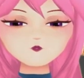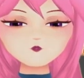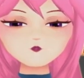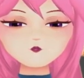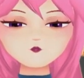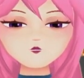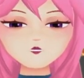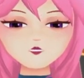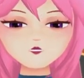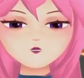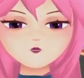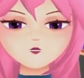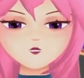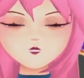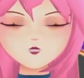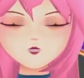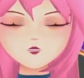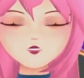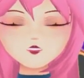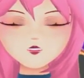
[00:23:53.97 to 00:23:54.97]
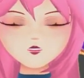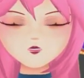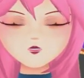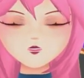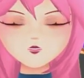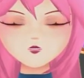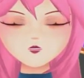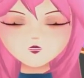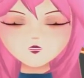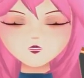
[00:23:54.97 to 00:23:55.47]
You basically
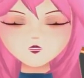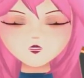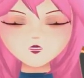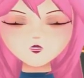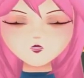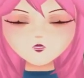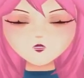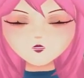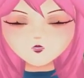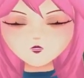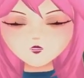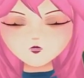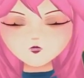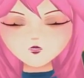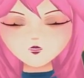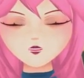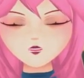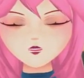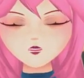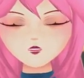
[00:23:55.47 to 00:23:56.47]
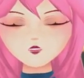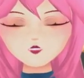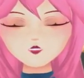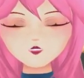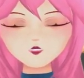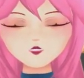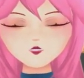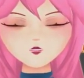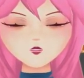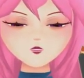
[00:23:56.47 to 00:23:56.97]
need another program and
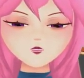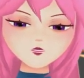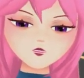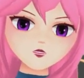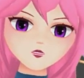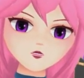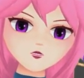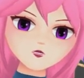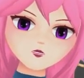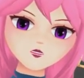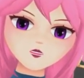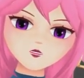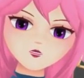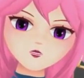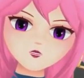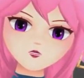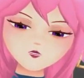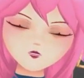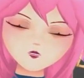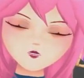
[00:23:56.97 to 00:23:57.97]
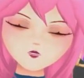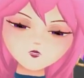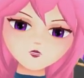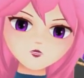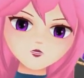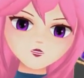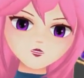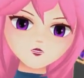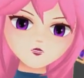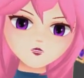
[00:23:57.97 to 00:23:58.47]
use transparencies and
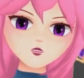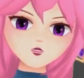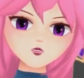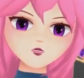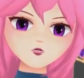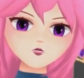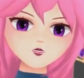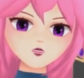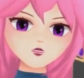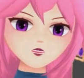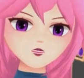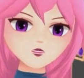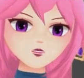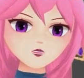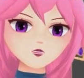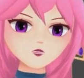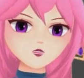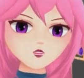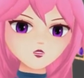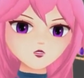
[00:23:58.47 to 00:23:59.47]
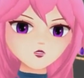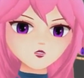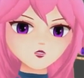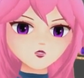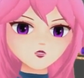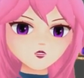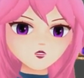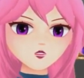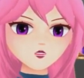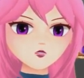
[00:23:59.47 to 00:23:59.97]
that sort of thing, but it's all
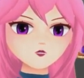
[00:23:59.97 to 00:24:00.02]
doable.